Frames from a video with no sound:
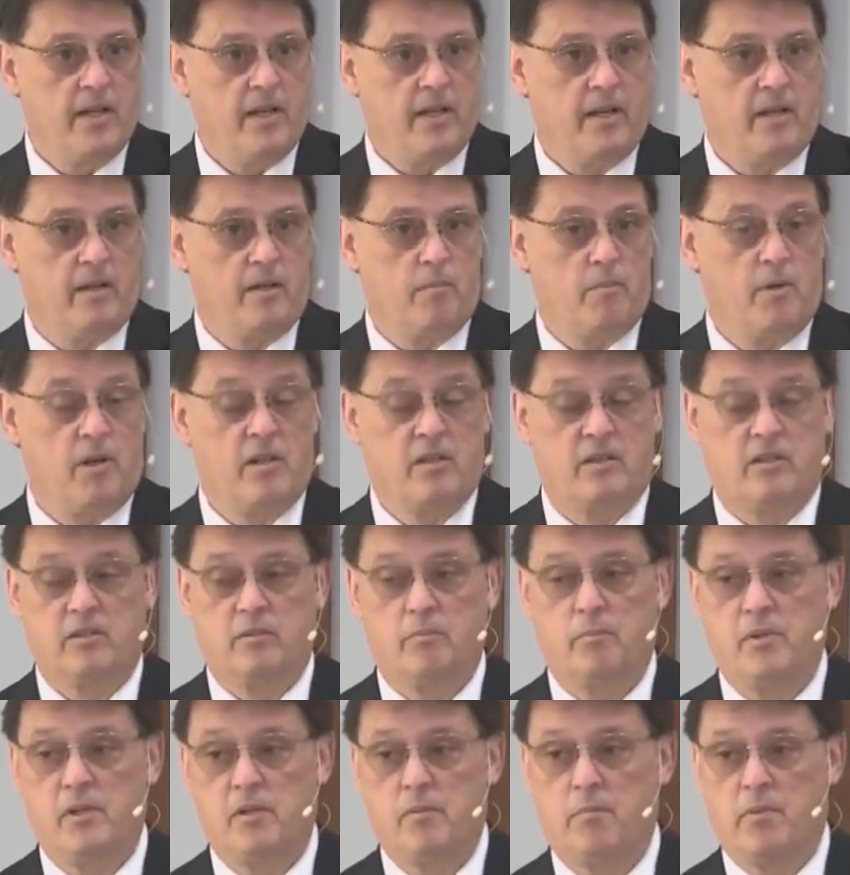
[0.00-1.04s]
And America would
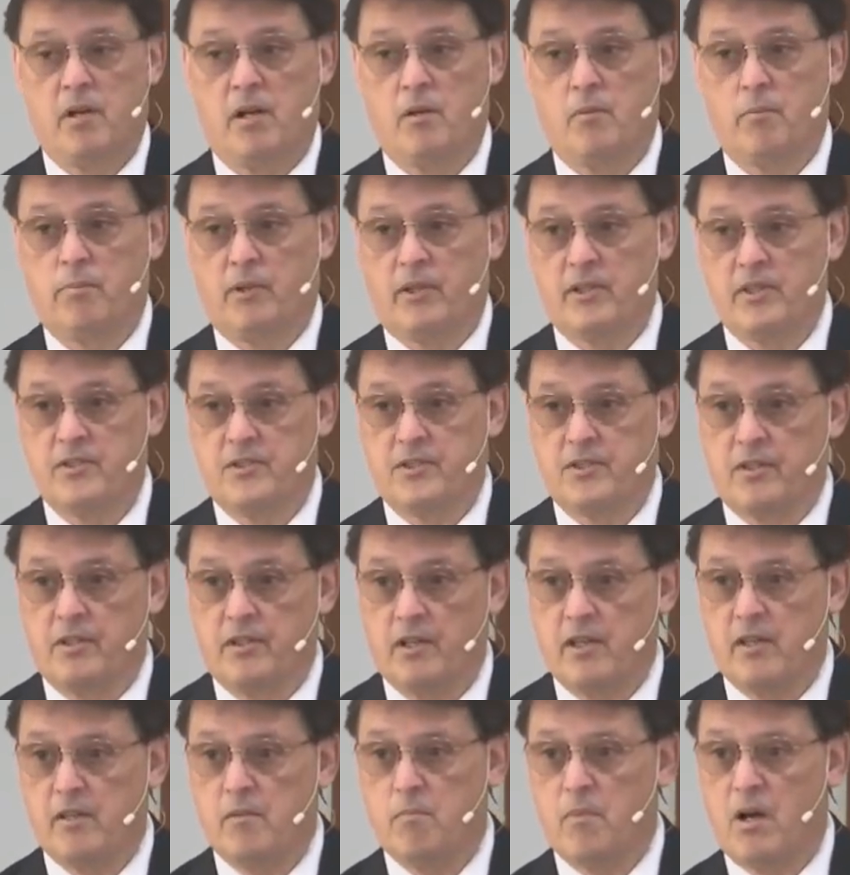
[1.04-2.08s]
be a better place
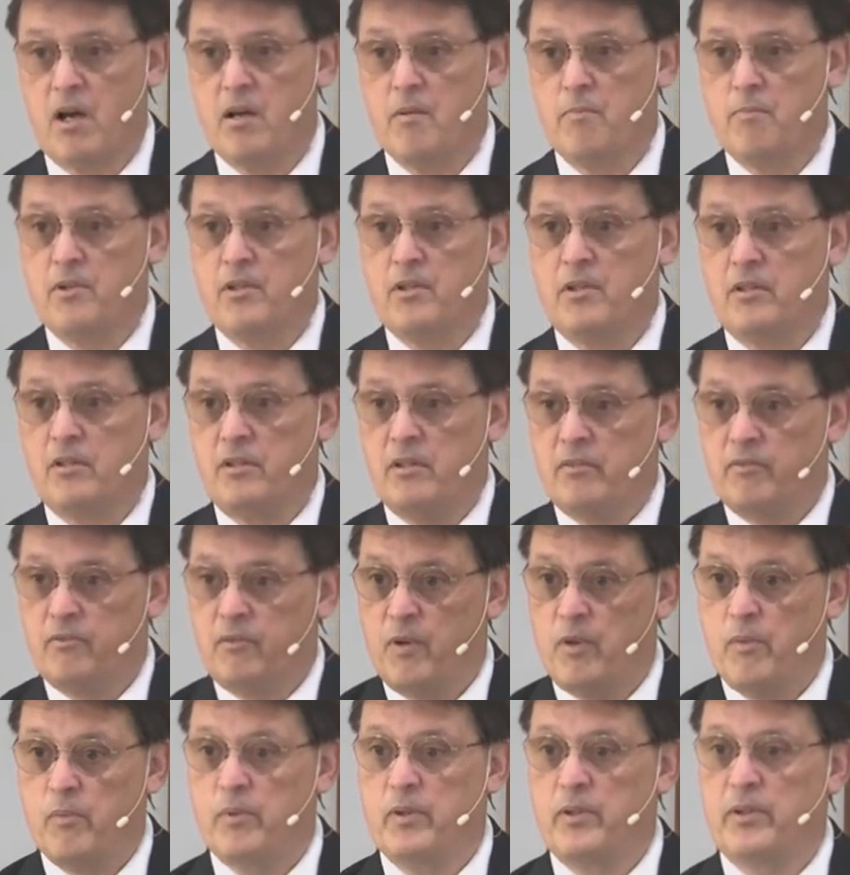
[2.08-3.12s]
today, in my opinion, if
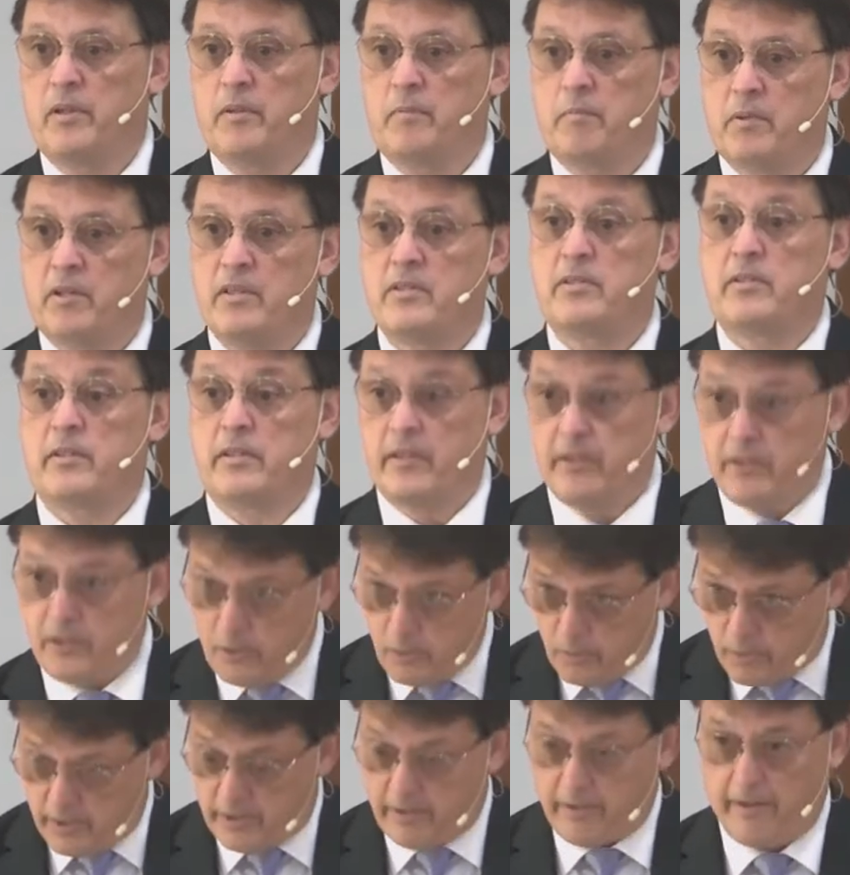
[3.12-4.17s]
we would get busy at
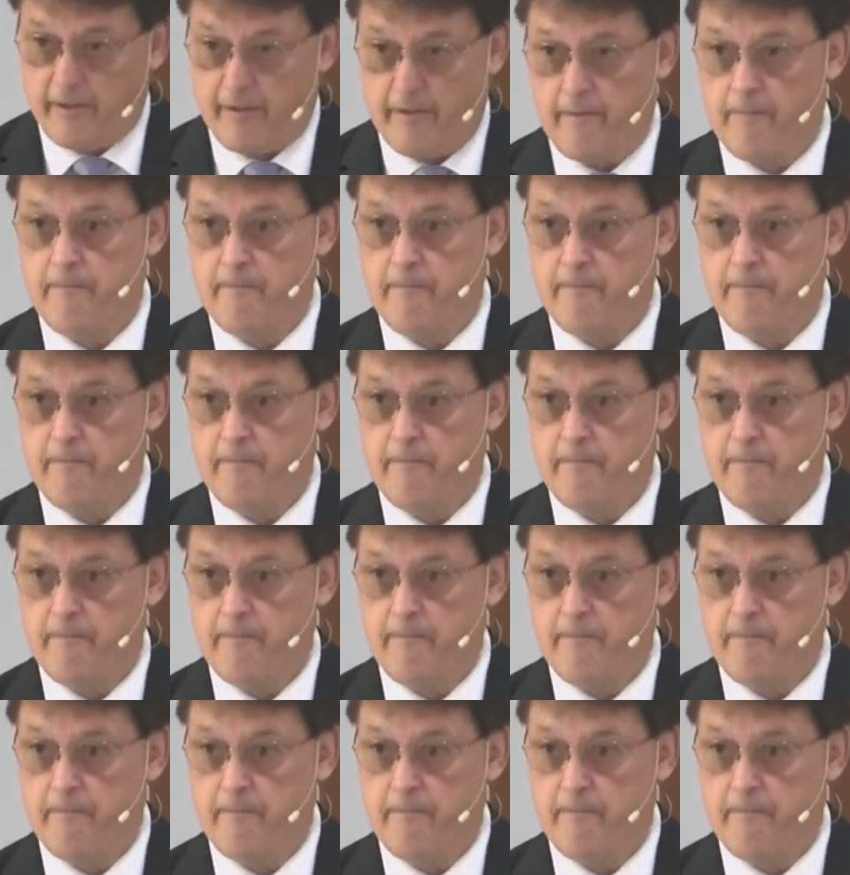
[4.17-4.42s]
doing that.